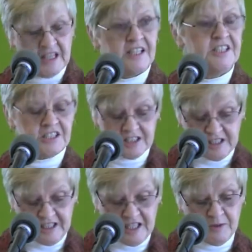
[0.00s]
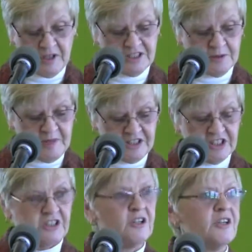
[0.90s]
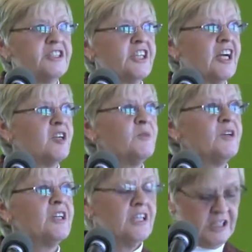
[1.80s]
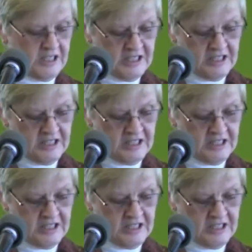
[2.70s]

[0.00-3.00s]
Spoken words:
Additionally, I want to mention Corey Jackamore,